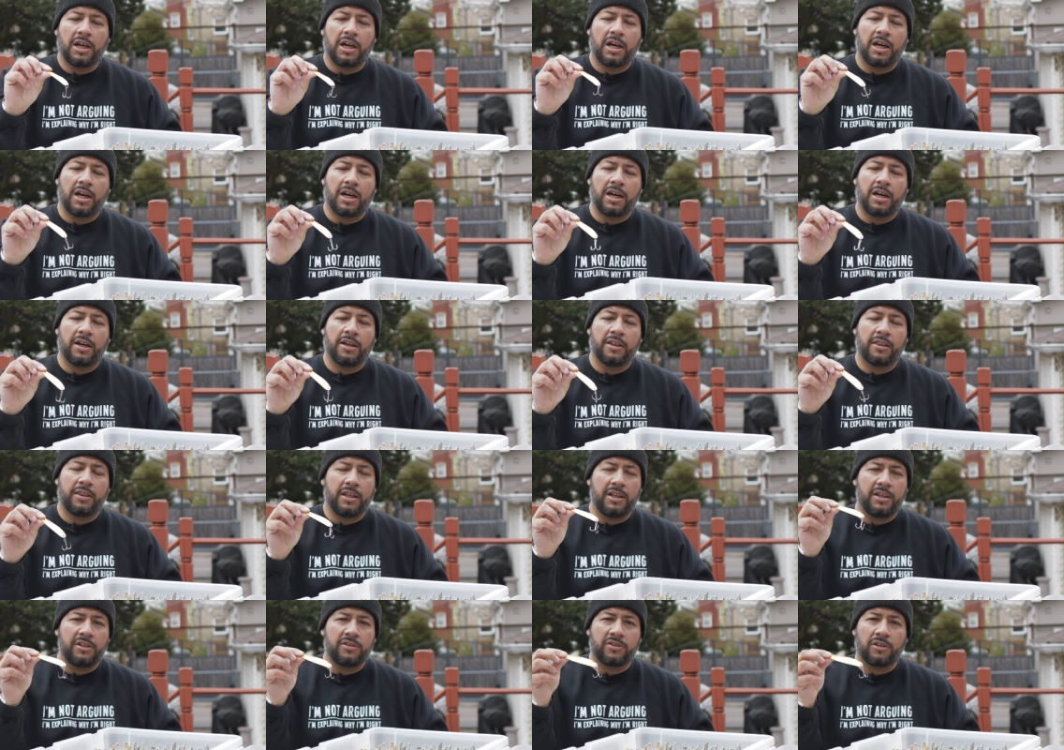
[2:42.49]
Uh,
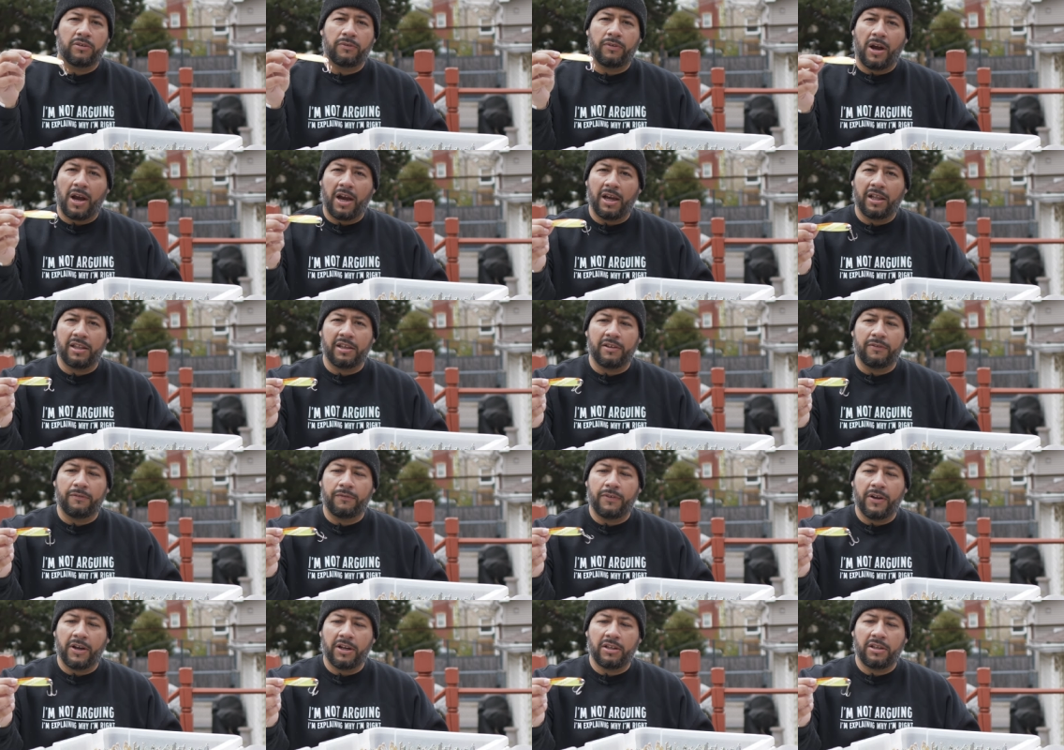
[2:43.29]
these are highly
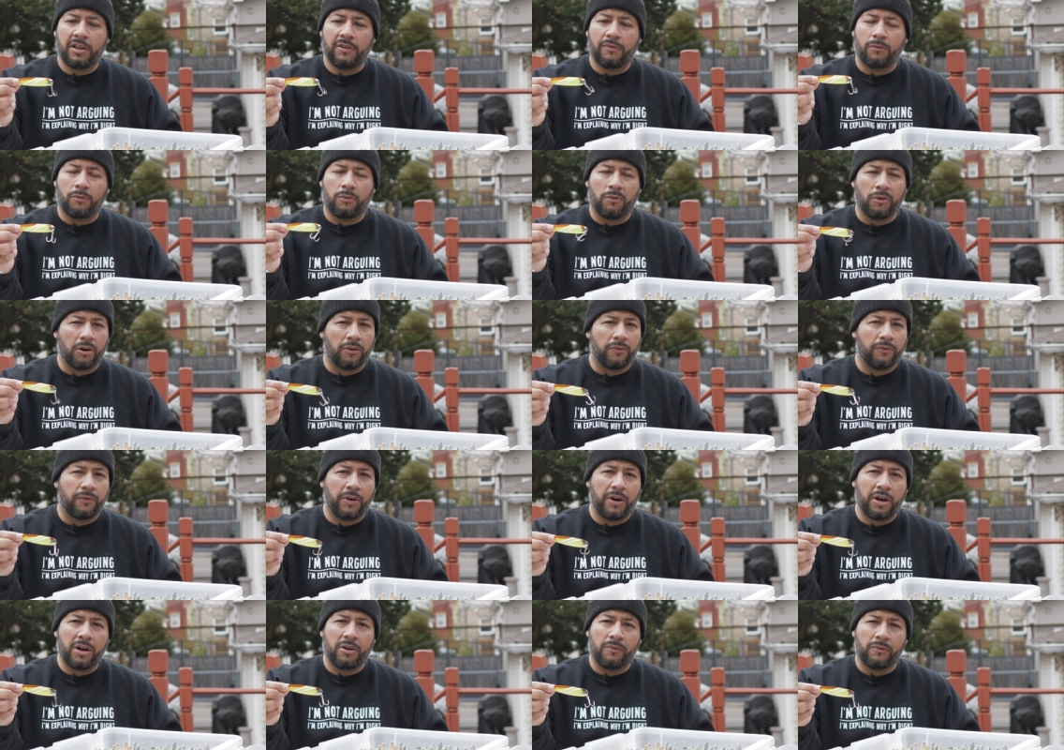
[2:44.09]
effective, work
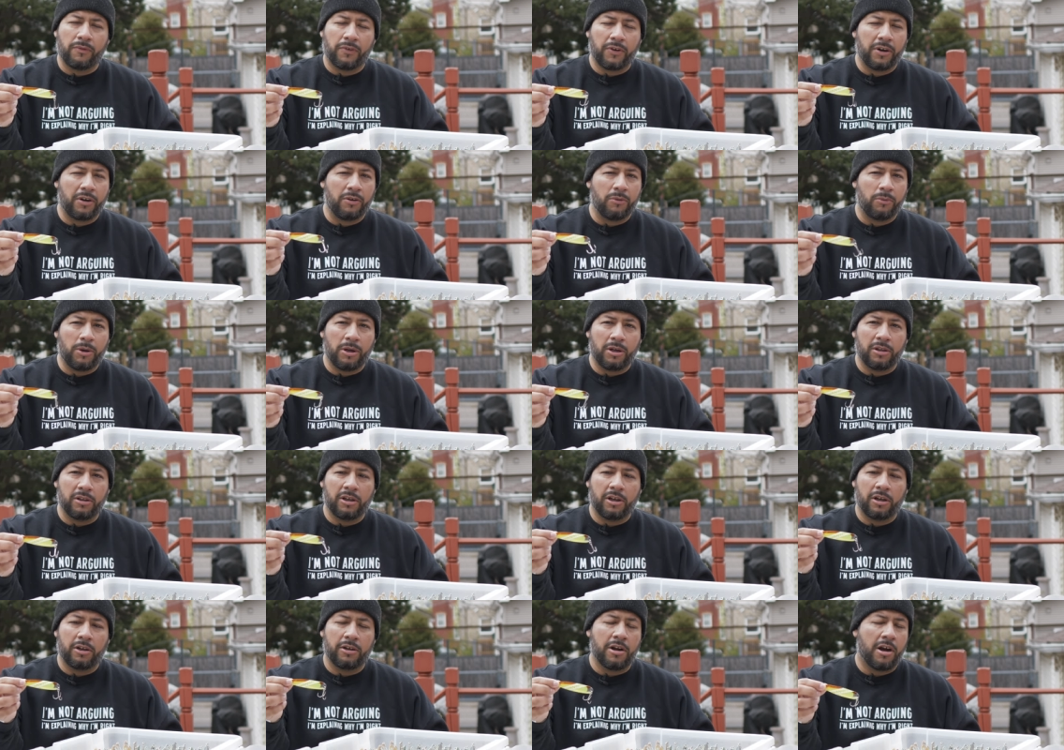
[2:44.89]
very, very well
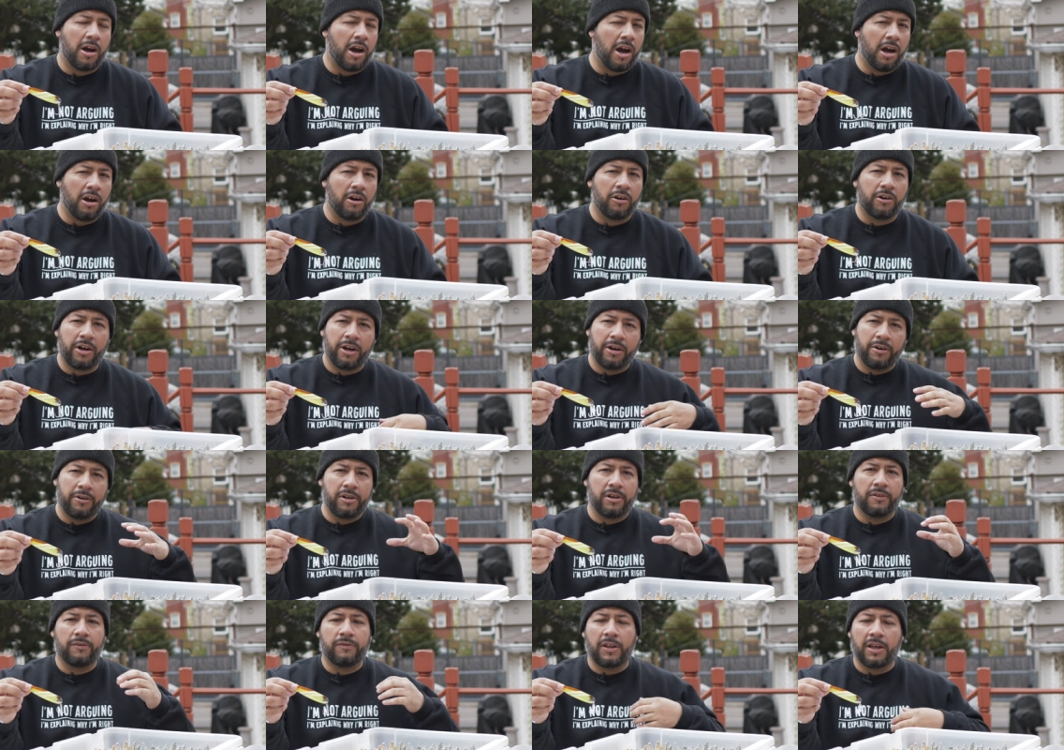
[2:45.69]
on our
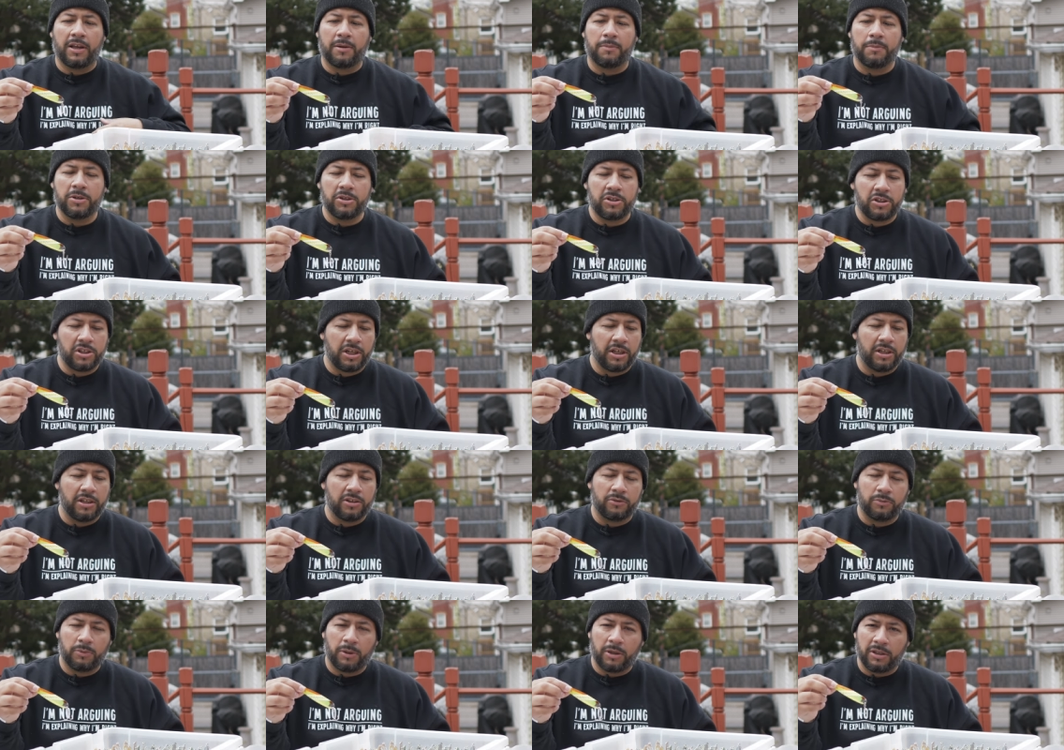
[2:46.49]
area of Lake Michigan,
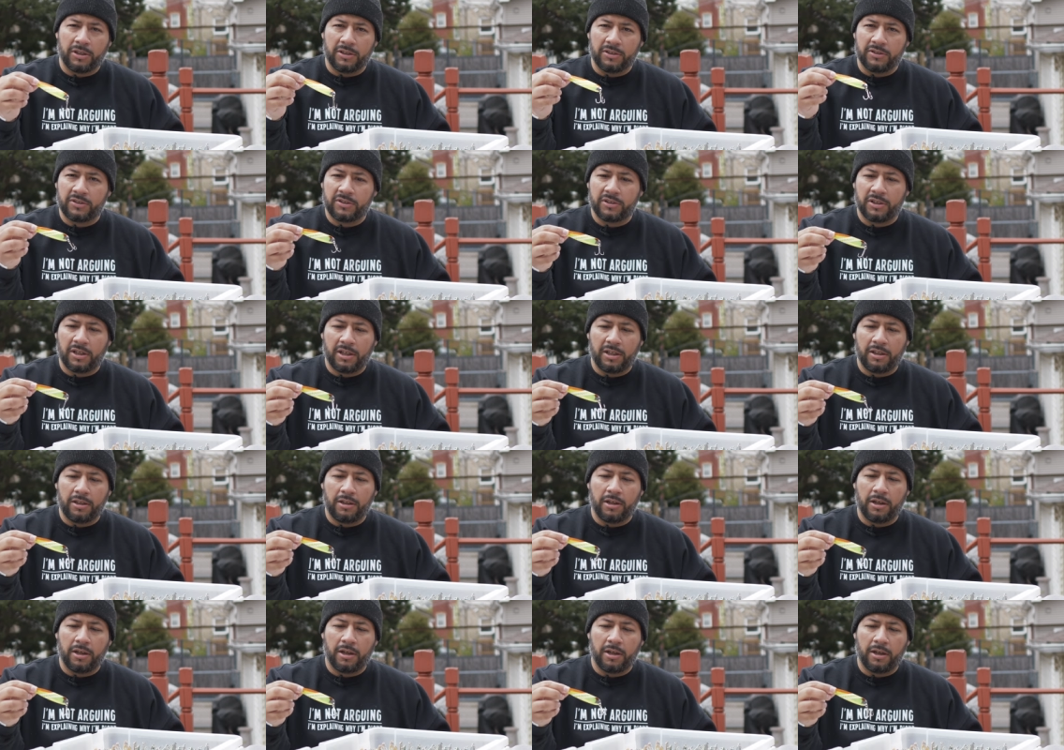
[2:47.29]
as well as
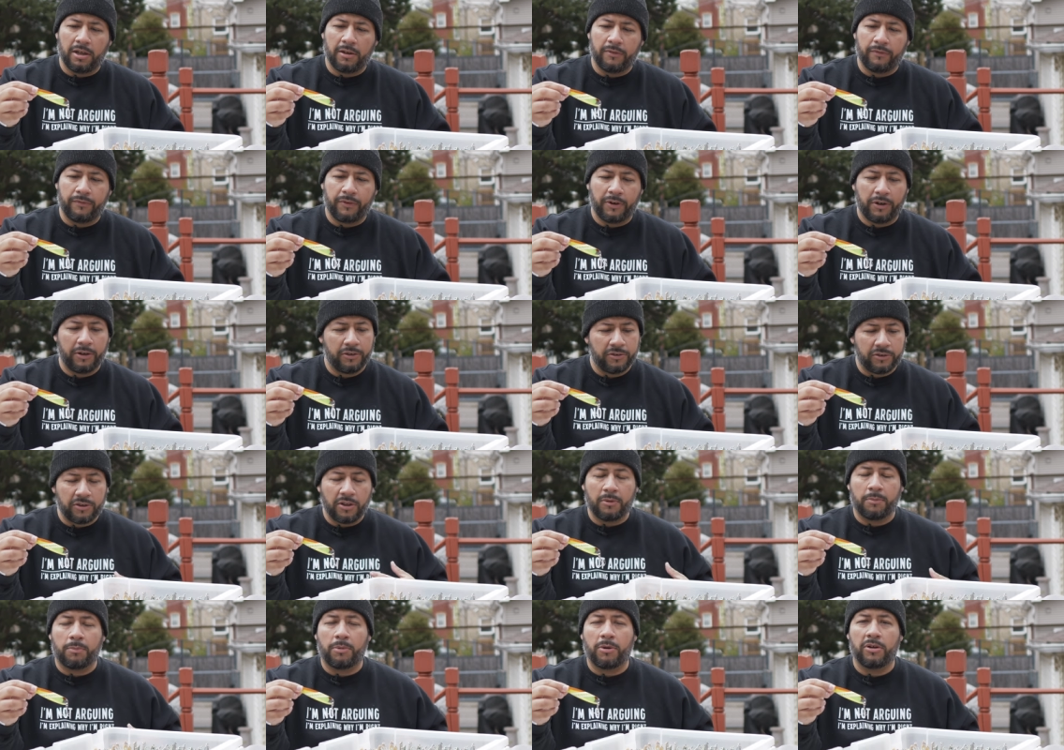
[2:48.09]
on uh, various
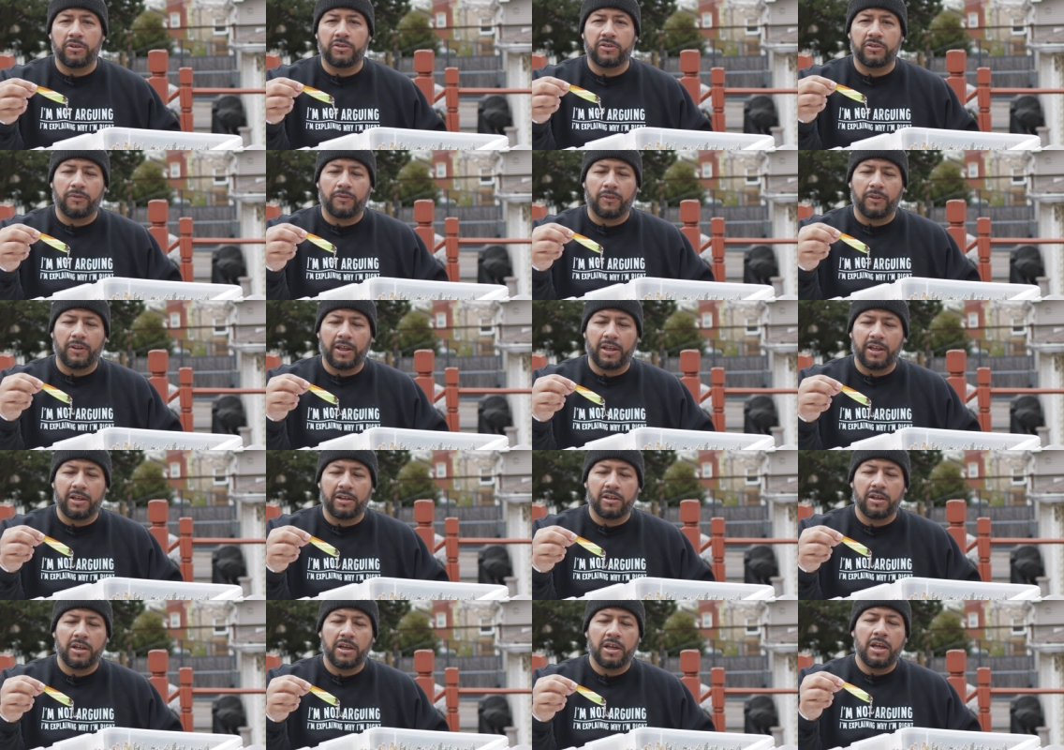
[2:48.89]
other parts of the
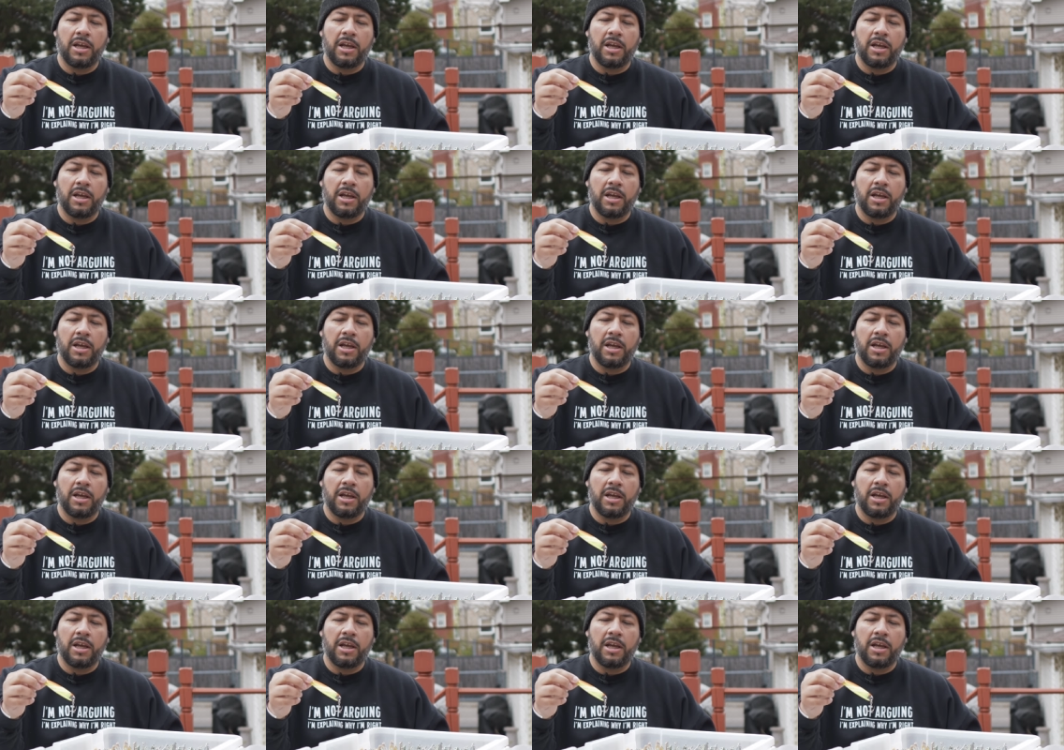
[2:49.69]
lake.